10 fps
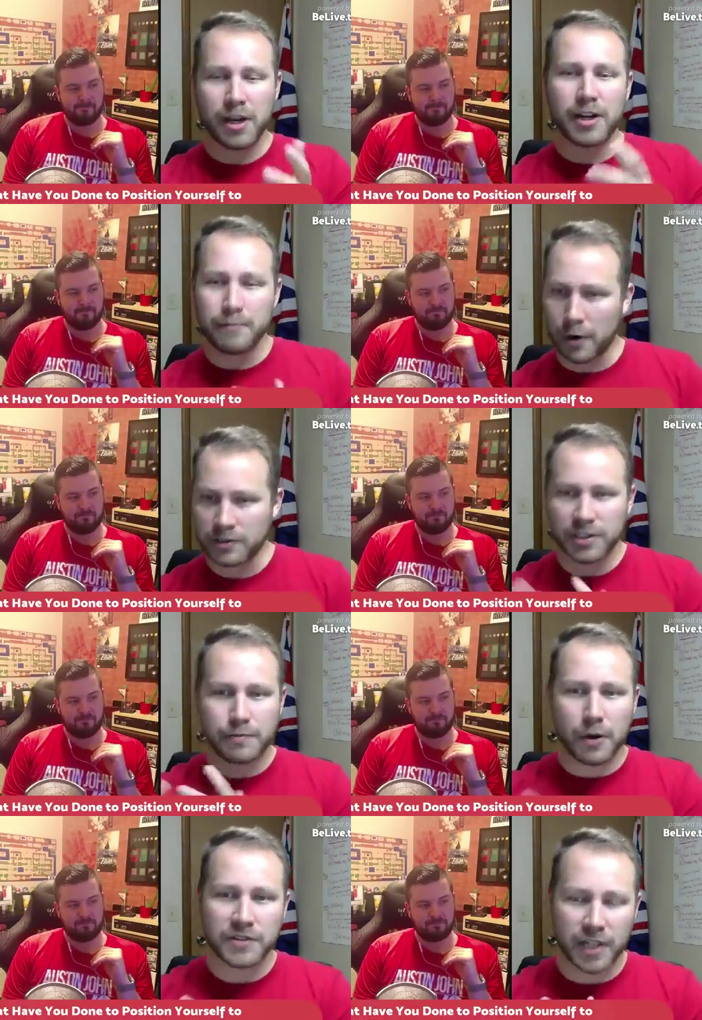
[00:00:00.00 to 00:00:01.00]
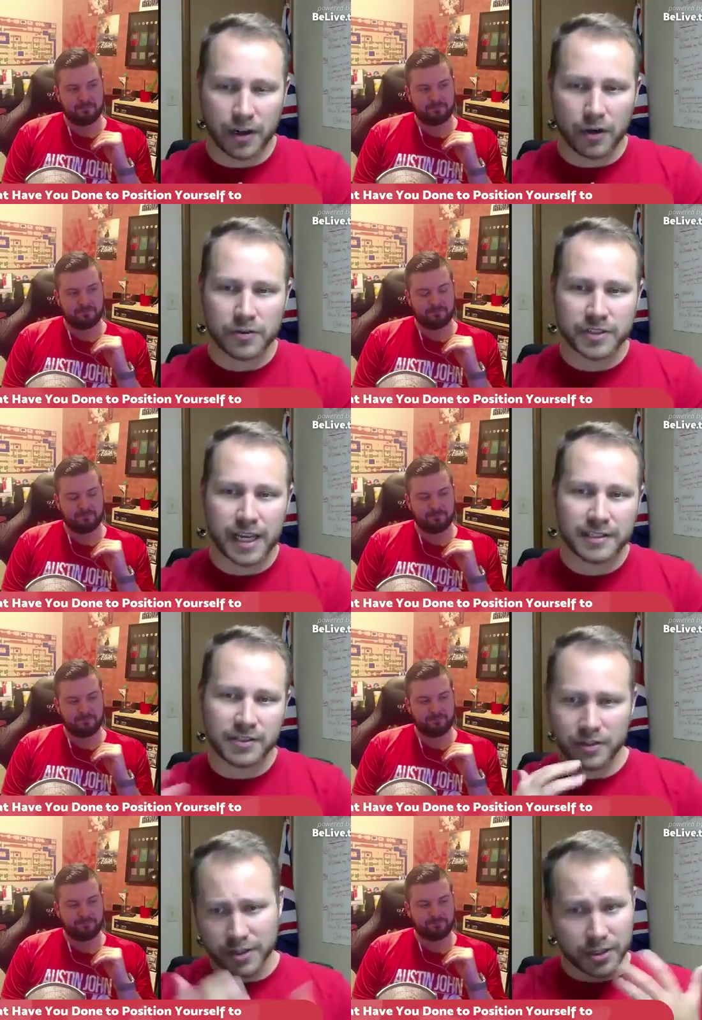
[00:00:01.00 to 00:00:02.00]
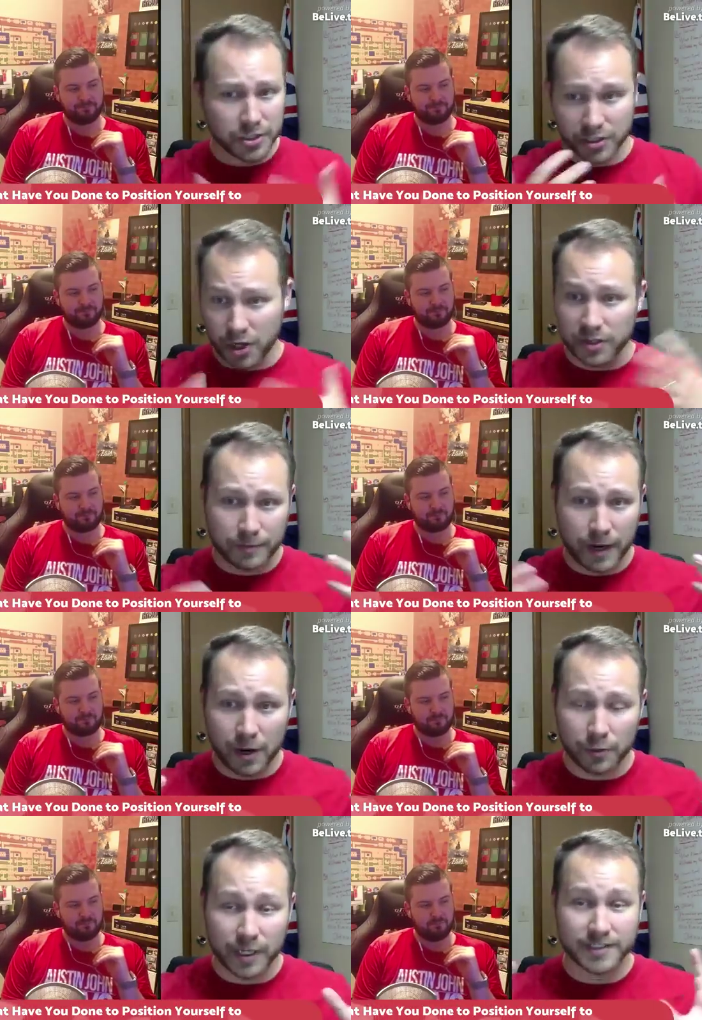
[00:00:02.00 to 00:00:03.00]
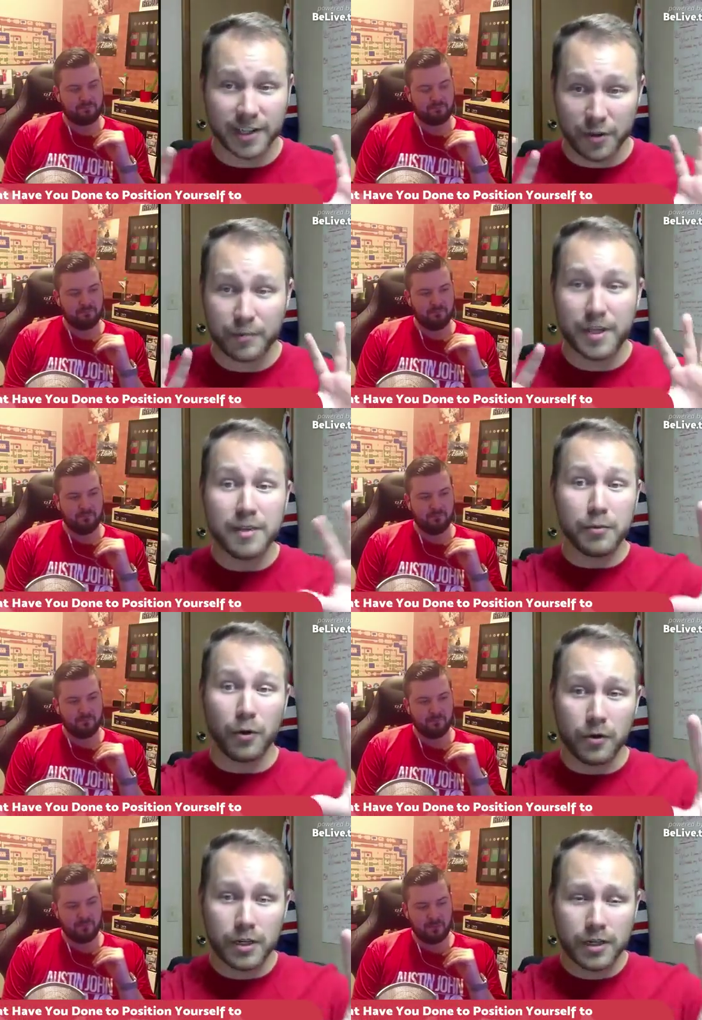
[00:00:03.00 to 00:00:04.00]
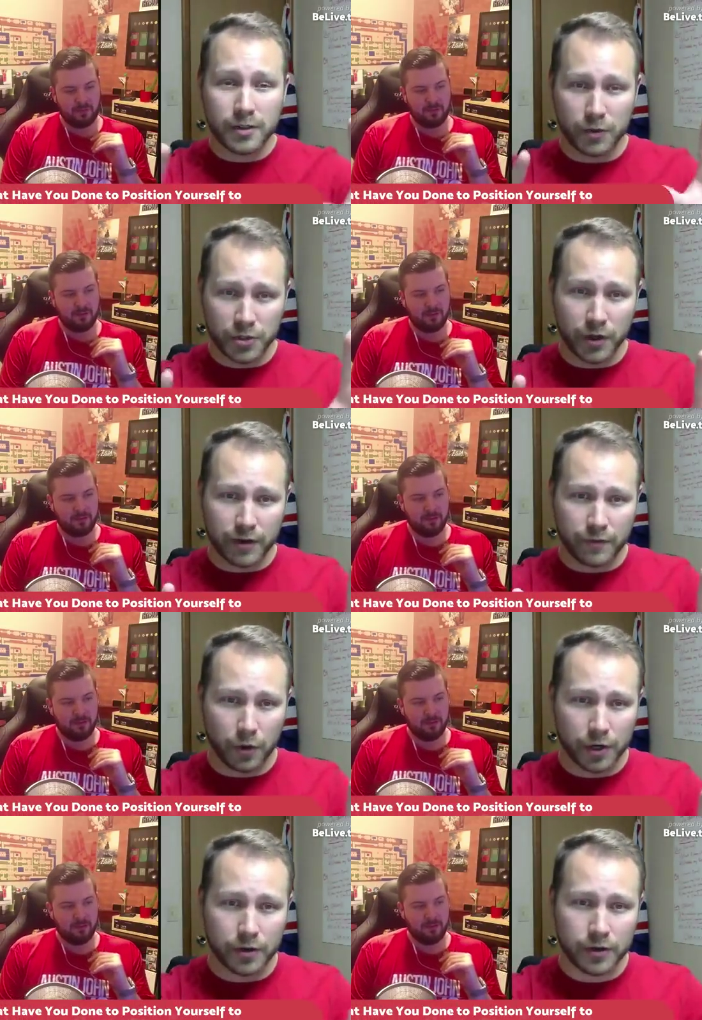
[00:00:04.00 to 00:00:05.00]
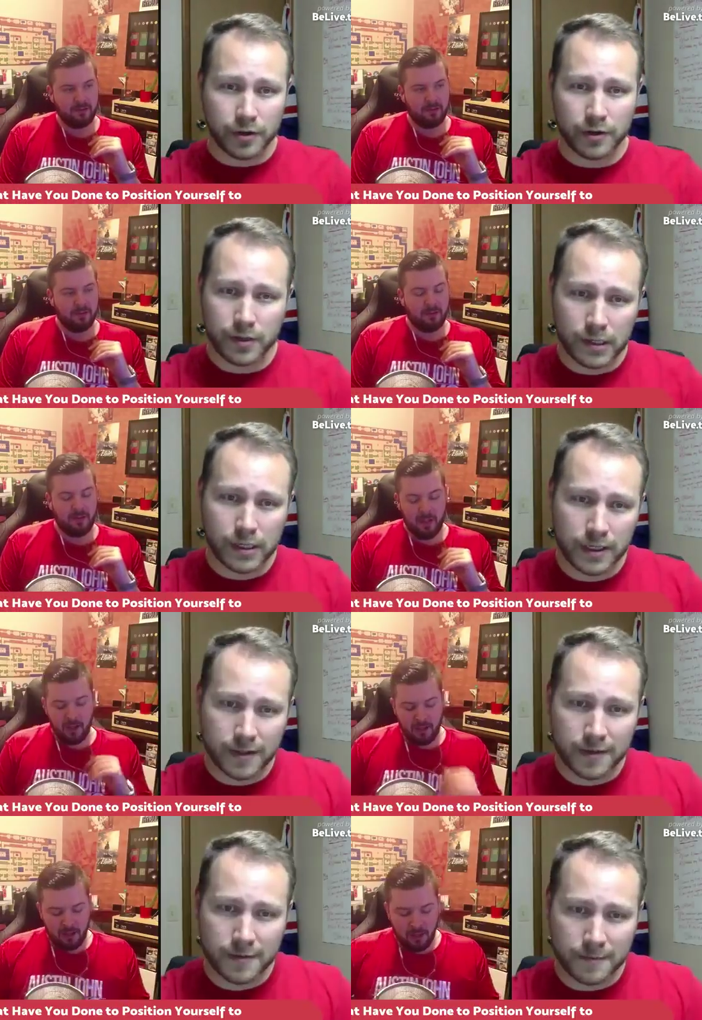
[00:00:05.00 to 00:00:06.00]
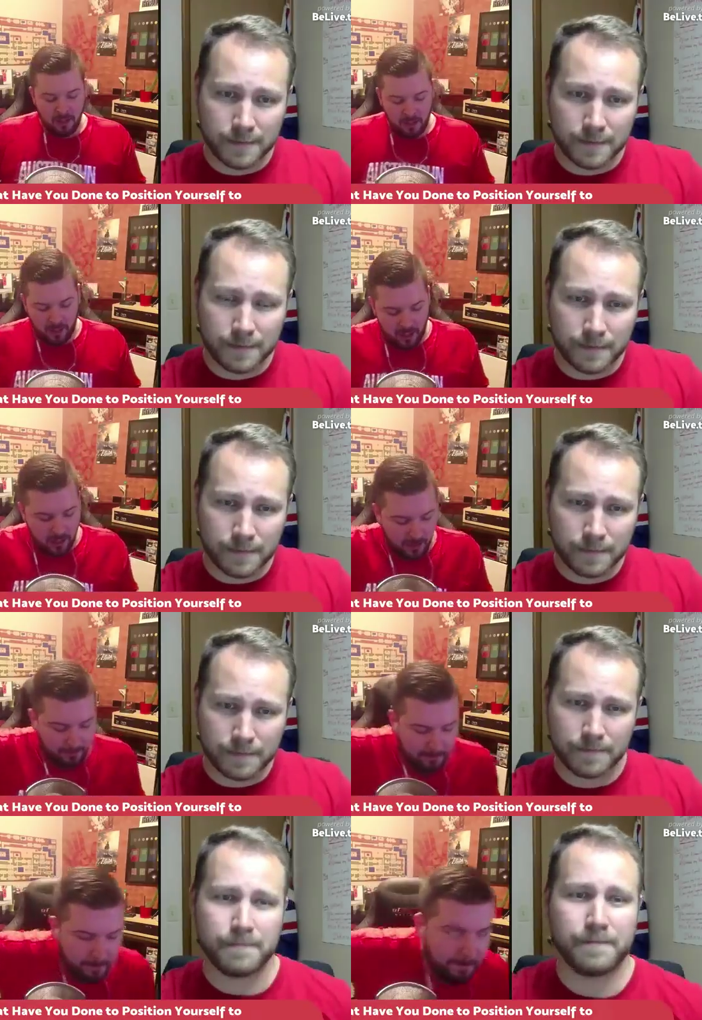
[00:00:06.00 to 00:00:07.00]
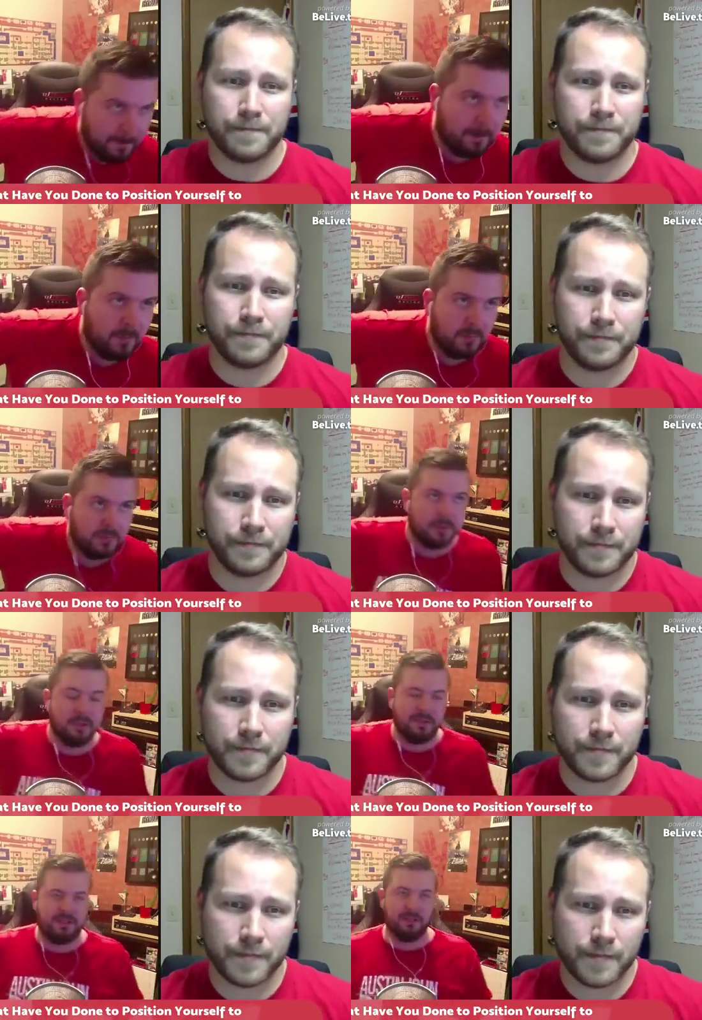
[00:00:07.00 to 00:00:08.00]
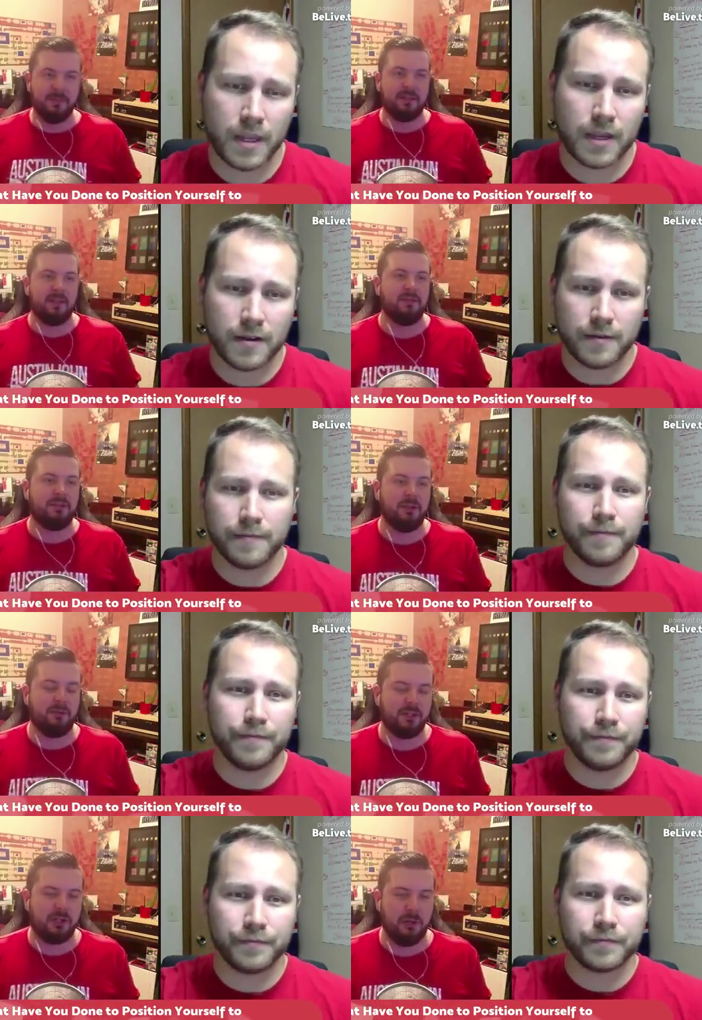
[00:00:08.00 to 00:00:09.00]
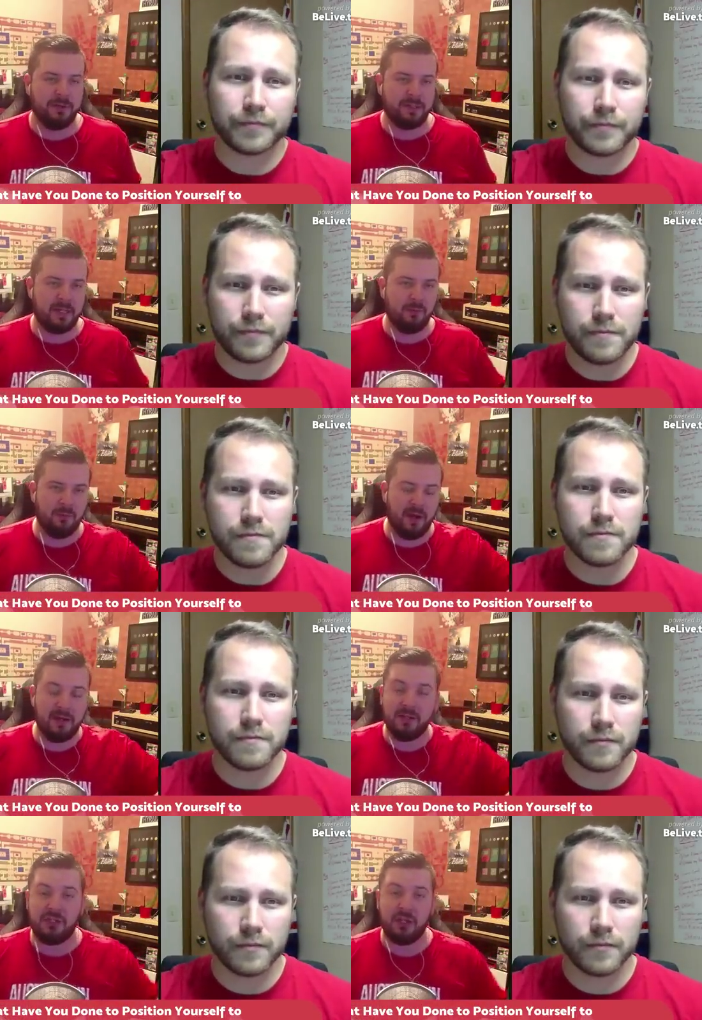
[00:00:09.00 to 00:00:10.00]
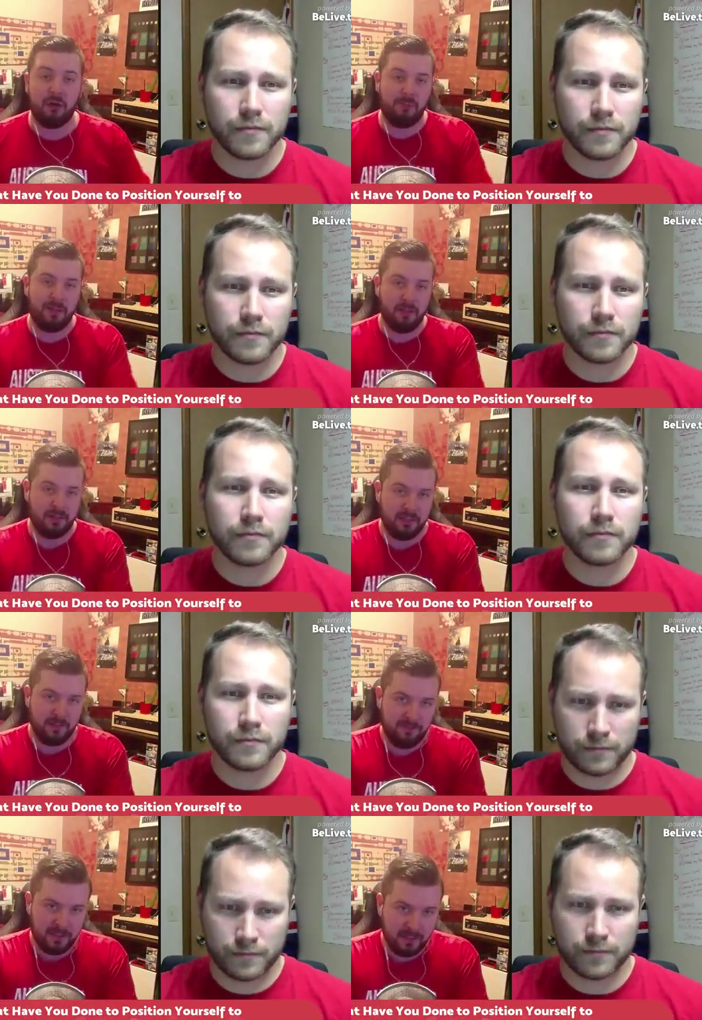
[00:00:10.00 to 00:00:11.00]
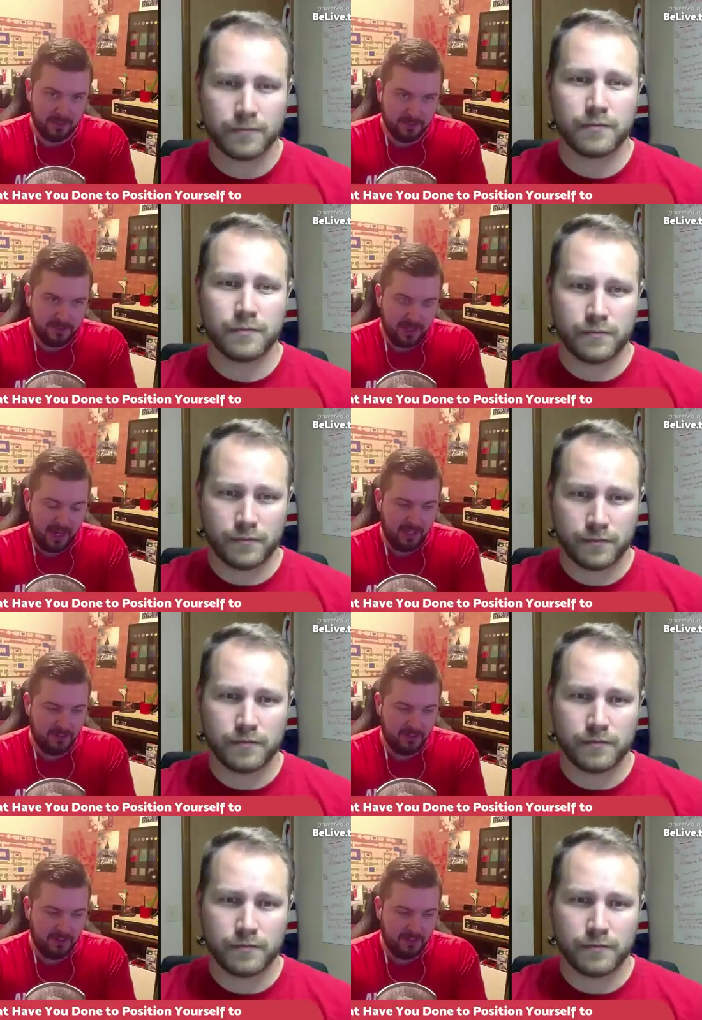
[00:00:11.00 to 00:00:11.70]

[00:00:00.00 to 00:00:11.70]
Speaker 1: Reddit, personally posting on other sites, or did it just all spiral because other people were doing it for you?
Speaker 2: Um, something that YouTubers should always keep in mind is shareability of videos. And in